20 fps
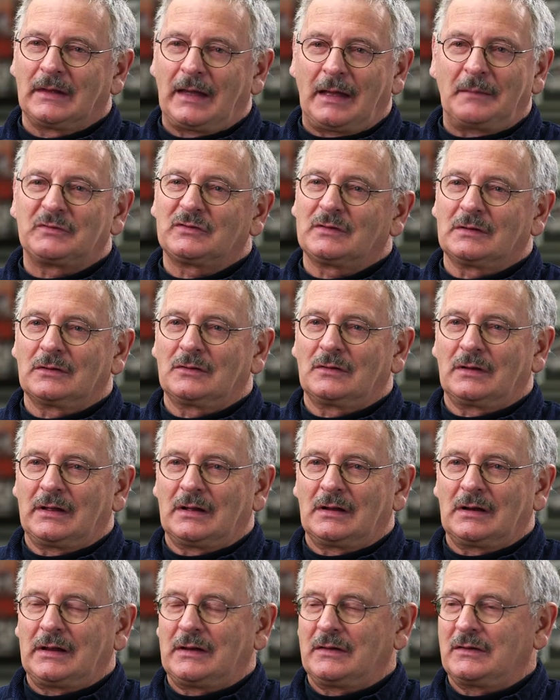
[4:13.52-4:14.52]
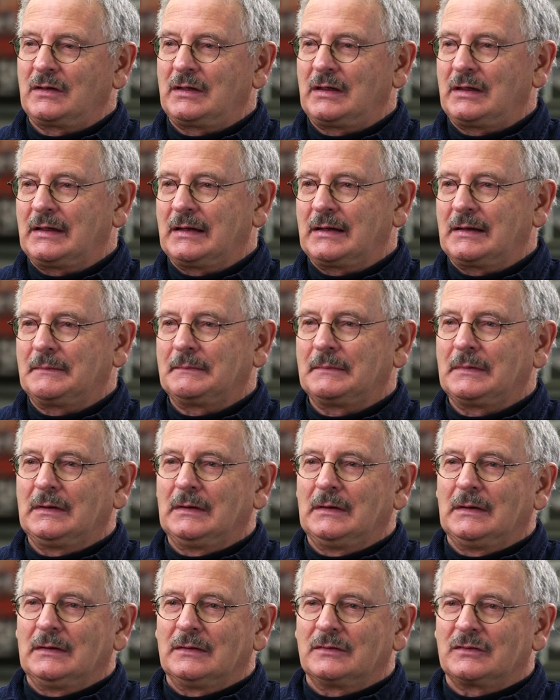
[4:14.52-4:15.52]
Absolutely, Glenn. The, uh,
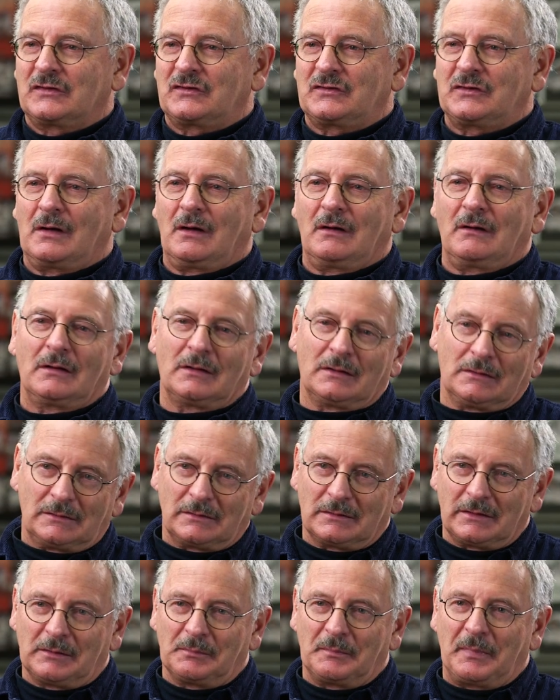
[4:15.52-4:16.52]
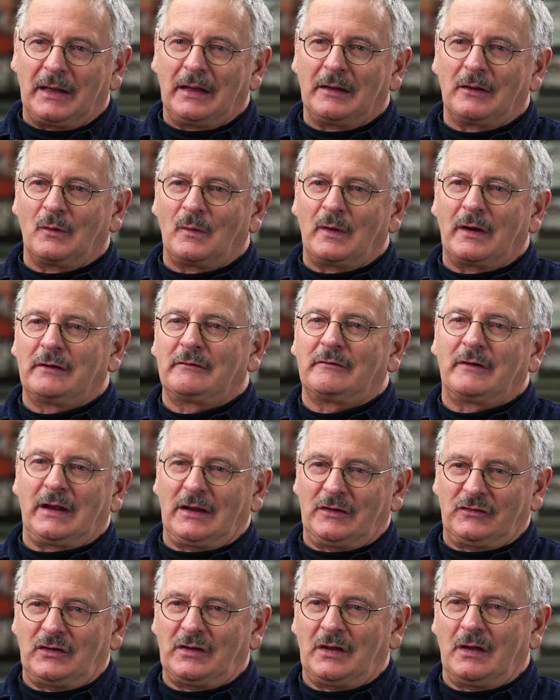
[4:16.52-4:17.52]
the style and power
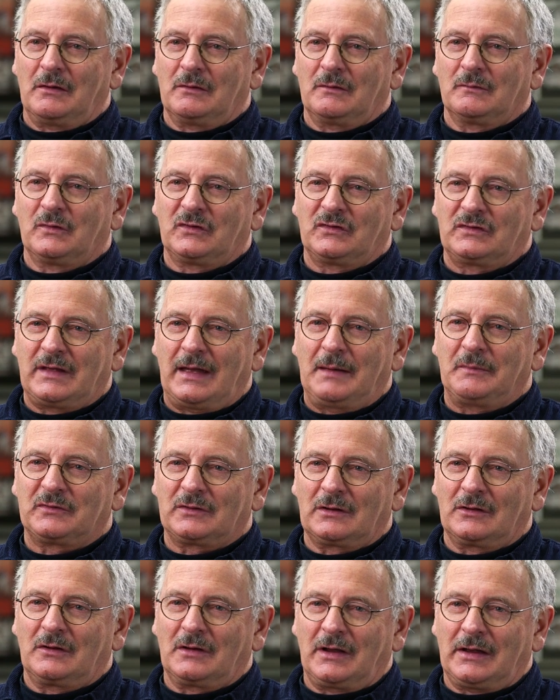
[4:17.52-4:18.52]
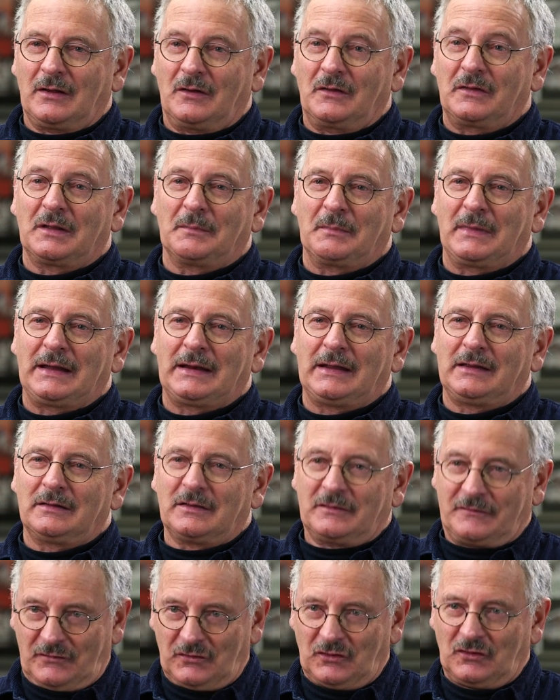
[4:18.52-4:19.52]
ratio was absolutely on the money
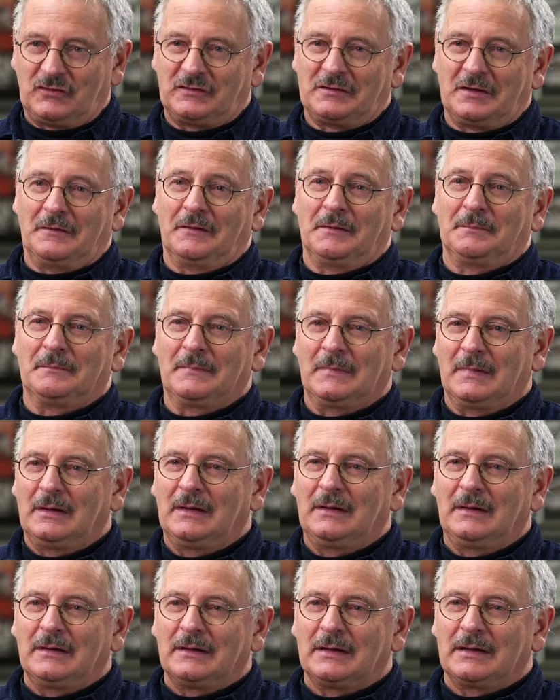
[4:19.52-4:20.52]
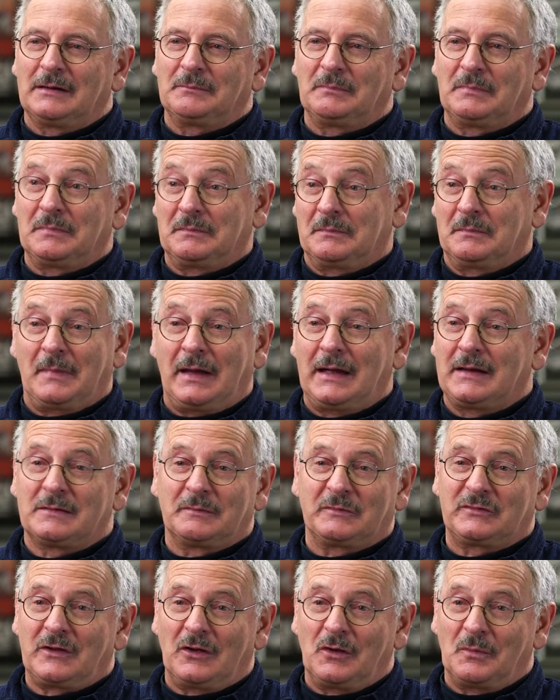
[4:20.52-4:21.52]
the first time, and made
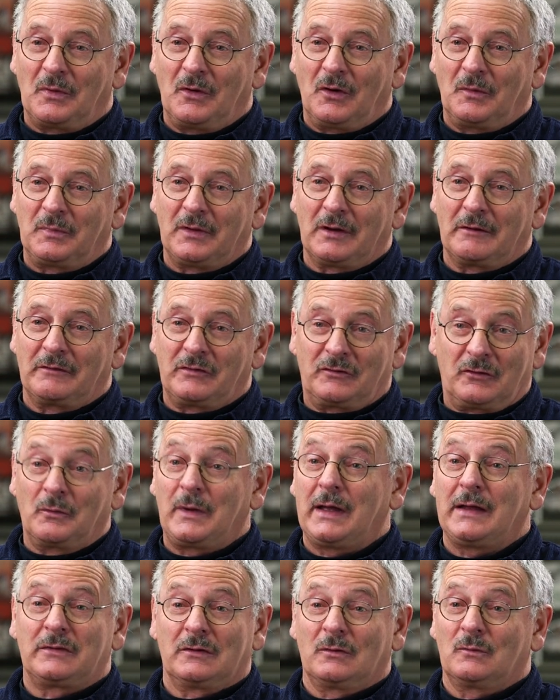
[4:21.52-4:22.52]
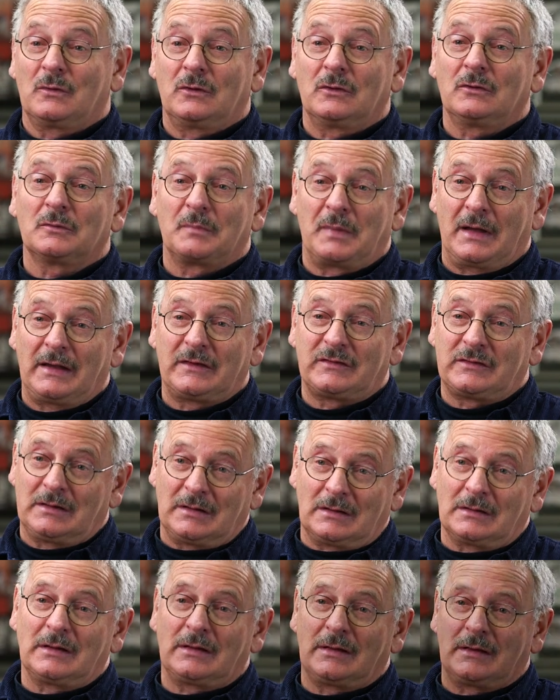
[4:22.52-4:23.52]
them so popular throughout the world,
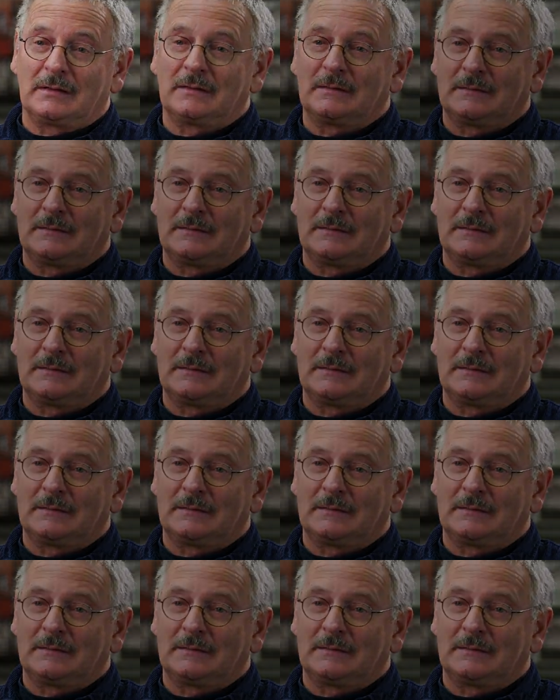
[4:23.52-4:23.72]
basically.